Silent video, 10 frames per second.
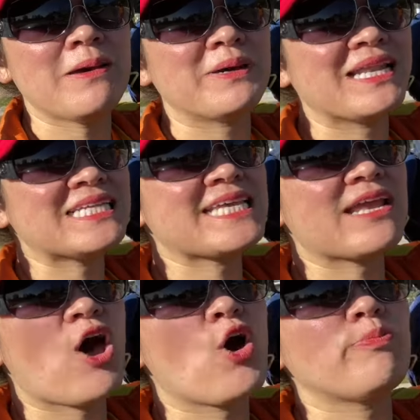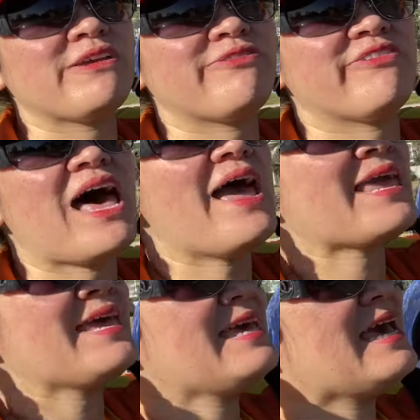But let's get Hopi flying
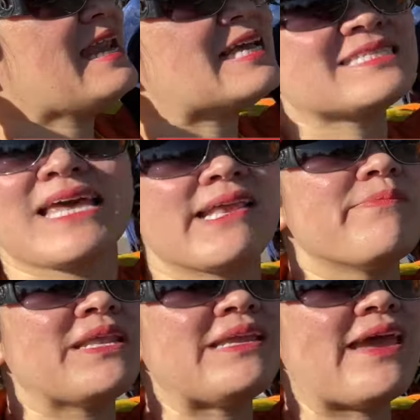and let's get him in the